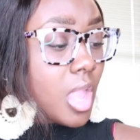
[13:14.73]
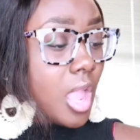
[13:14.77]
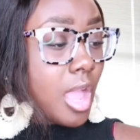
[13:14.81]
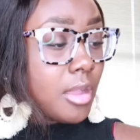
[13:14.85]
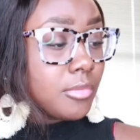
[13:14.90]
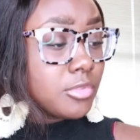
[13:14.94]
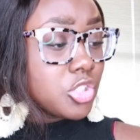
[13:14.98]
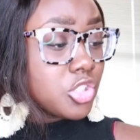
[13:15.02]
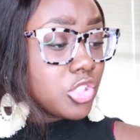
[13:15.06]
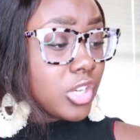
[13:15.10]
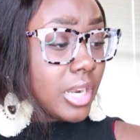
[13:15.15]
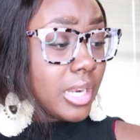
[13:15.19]
I
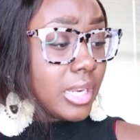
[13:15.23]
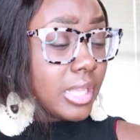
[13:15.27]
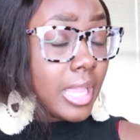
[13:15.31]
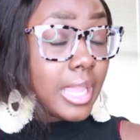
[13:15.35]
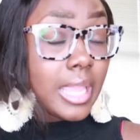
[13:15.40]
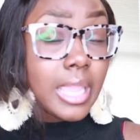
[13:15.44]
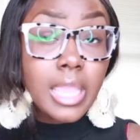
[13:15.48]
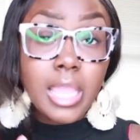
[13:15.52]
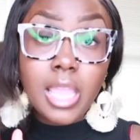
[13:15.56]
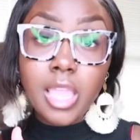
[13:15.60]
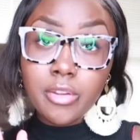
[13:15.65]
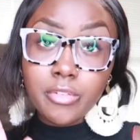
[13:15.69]
was trying to
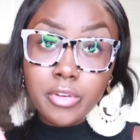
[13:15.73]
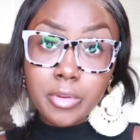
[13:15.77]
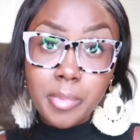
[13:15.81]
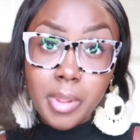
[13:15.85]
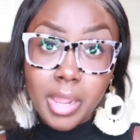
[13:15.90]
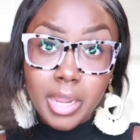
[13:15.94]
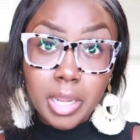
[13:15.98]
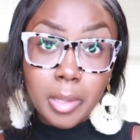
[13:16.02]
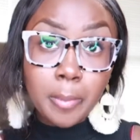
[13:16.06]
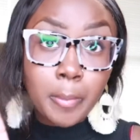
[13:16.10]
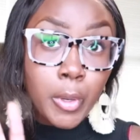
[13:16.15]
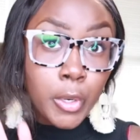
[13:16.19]
get
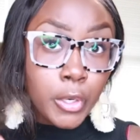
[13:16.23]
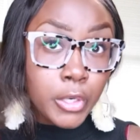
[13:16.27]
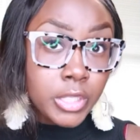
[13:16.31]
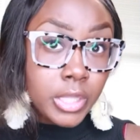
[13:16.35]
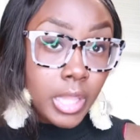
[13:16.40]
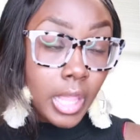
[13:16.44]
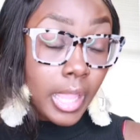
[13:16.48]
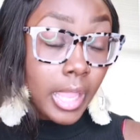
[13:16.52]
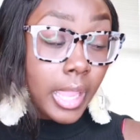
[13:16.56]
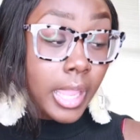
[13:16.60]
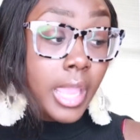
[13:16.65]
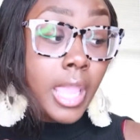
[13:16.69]
everybody
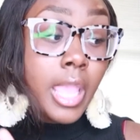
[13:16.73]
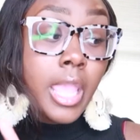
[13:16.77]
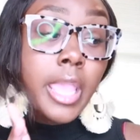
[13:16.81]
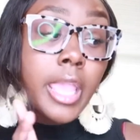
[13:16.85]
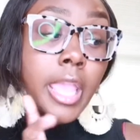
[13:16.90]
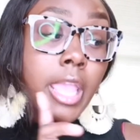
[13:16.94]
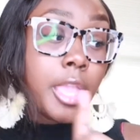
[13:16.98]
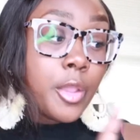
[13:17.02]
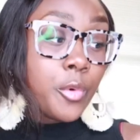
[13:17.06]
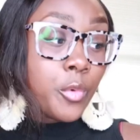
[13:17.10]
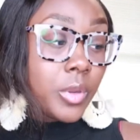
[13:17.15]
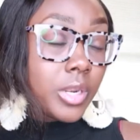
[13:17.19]
birthday
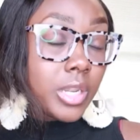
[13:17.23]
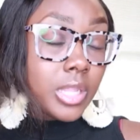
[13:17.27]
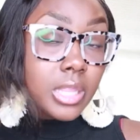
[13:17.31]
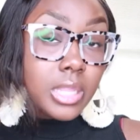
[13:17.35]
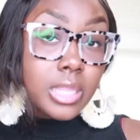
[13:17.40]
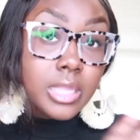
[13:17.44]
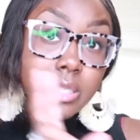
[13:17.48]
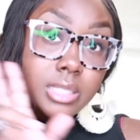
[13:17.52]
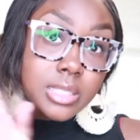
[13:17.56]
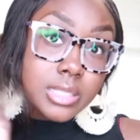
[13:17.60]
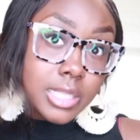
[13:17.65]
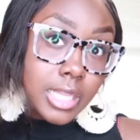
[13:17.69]
and one of
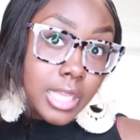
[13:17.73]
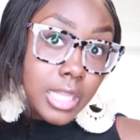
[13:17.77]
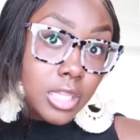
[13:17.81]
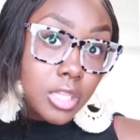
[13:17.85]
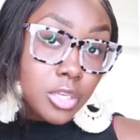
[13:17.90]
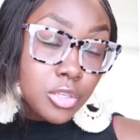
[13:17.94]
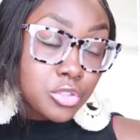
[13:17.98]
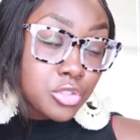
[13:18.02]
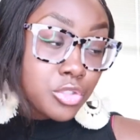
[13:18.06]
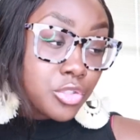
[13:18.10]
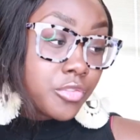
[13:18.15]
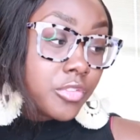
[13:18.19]
these is like a
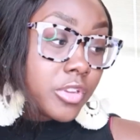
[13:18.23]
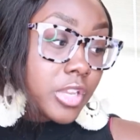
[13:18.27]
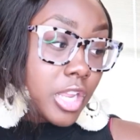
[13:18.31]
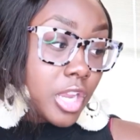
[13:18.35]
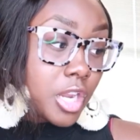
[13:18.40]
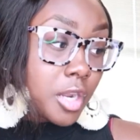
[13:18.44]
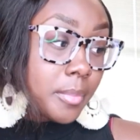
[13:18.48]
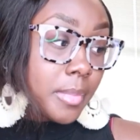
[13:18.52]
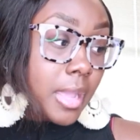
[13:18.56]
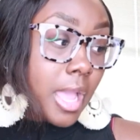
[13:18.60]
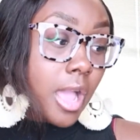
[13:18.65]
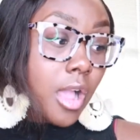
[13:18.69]
little
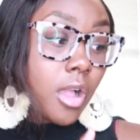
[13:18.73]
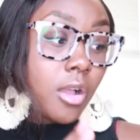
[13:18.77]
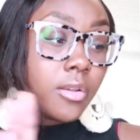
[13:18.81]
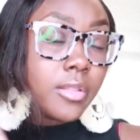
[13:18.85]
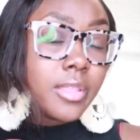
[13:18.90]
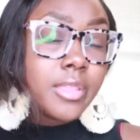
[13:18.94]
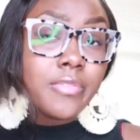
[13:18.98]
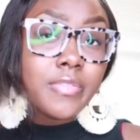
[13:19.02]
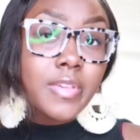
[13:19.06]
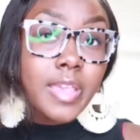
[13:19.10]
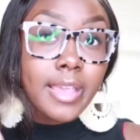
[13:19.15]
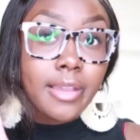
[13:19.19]
souvenir but I
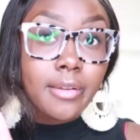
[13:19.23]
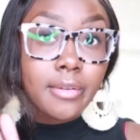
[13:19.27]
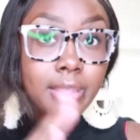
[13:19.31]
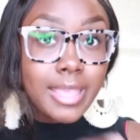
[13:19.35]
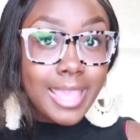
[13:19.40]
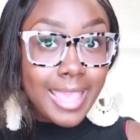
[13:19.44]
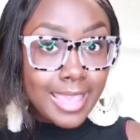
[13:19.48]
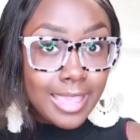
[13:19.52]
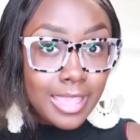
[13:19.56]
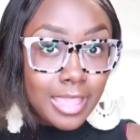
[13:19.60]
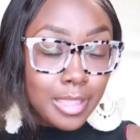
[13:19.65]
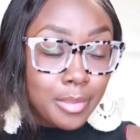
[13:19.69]
only found
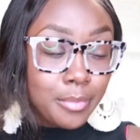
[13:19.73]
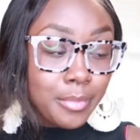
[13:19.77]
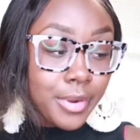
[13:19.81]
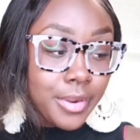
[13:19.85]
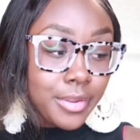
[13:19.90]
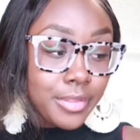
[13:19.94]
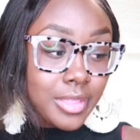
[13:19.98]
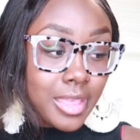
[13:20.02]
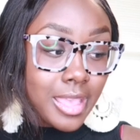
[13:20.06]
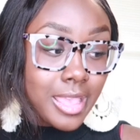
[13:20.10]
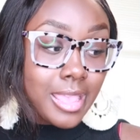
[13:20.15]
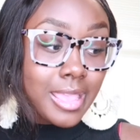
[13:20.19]
Kate
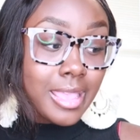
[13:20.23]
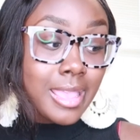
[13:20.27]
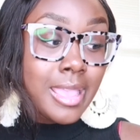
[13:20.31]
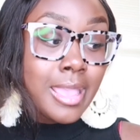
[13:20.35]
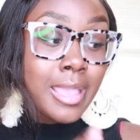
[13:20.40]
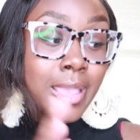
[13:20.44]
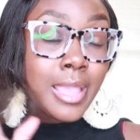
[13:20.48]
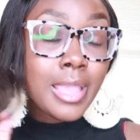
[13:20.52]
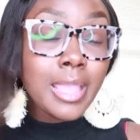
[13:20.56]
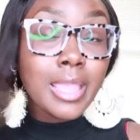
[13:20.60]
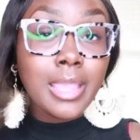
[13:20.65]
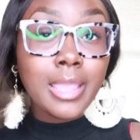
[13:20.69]
birthday
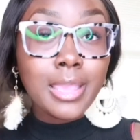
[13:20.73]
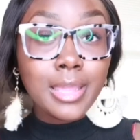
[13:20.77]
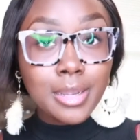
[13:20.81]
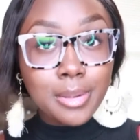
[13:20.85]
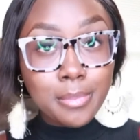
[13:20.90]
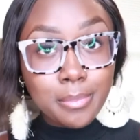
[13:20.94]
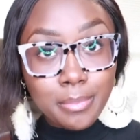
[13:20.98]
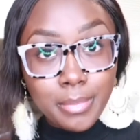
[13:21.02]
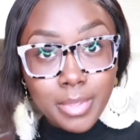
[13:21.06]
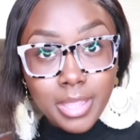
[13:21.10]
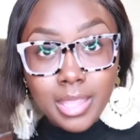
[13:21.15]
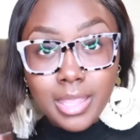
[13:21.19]

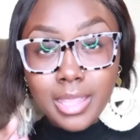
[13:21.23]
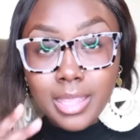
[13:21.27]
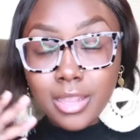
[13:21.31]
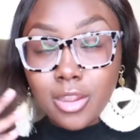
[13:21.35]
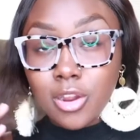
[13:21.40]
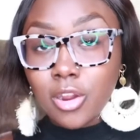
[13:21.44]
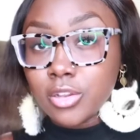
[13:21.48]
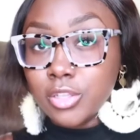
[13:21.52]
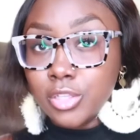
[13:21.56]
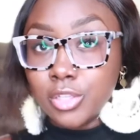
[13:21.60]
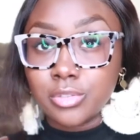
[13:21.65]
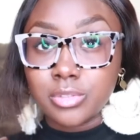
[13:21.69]
and me and
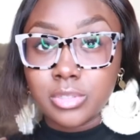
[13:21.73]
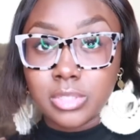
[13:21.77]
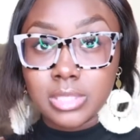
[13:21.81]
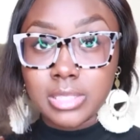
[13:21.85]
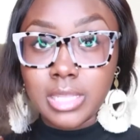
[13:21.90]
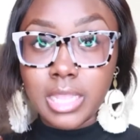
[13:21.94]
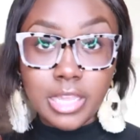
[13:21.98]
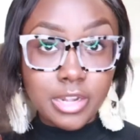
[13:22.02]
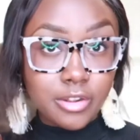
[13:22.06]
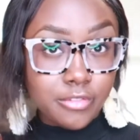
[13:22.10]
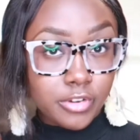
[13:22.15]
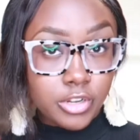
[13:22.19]
Carlos's
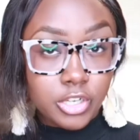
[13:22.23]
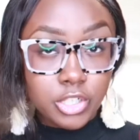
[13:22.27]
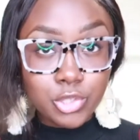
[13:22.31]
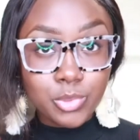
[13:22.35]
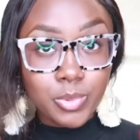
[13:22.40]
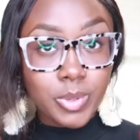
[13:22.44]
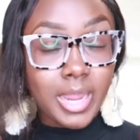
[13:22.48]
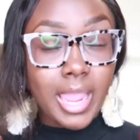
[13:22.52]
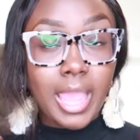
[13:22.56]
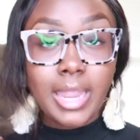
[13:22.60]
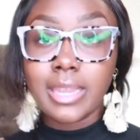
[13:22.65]
anniversary.